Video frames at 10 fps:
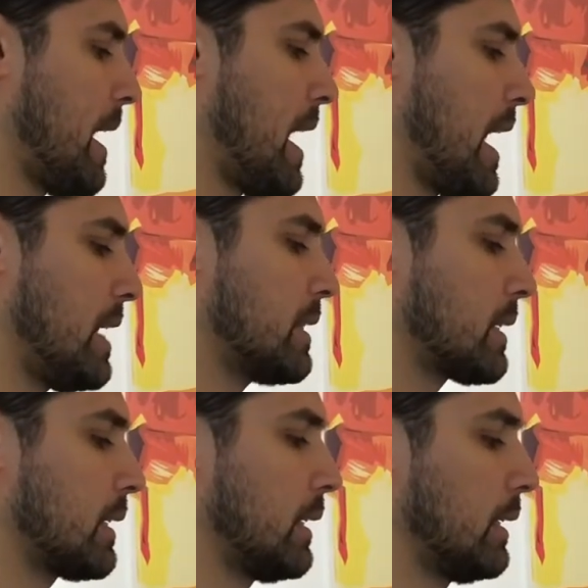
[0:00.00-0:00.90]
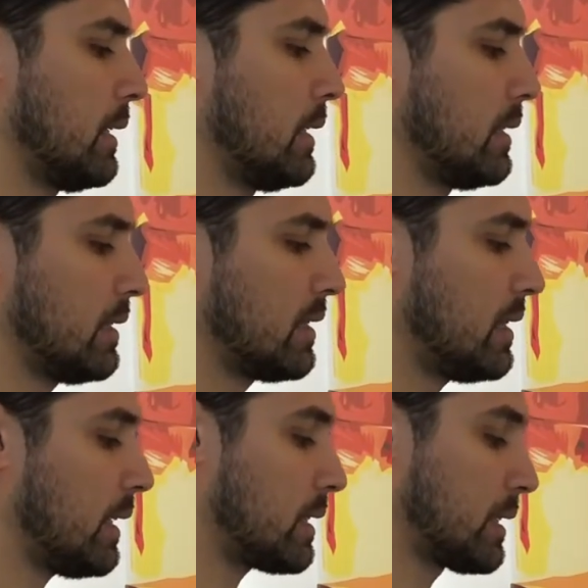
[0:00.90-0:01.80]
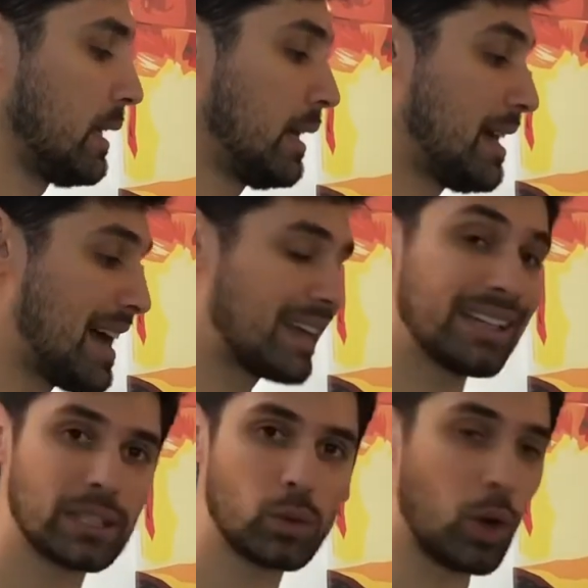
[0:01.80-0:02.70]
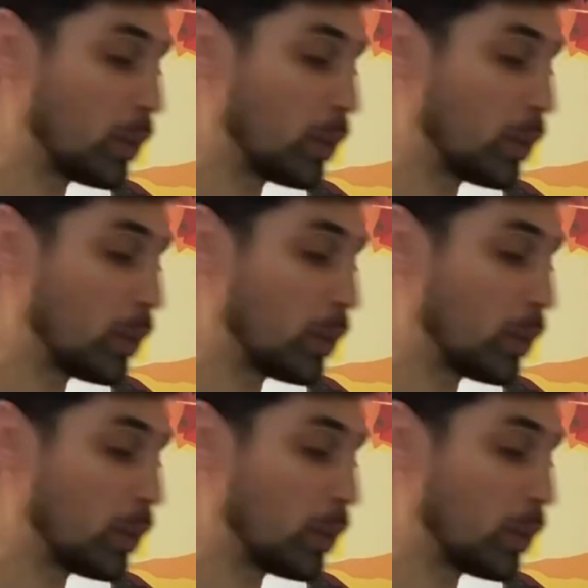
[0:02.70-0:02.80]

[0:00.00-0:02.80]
8 to 6. And guess what? We